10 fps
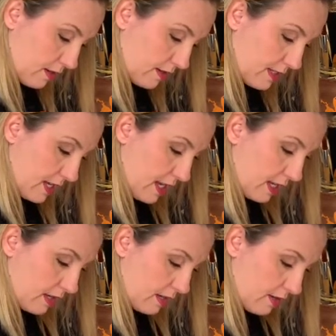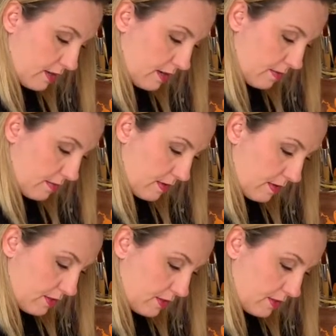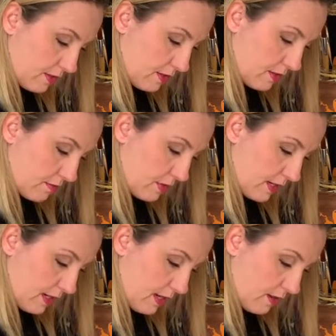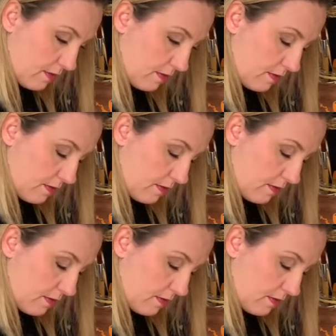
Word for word: take your image, print it out.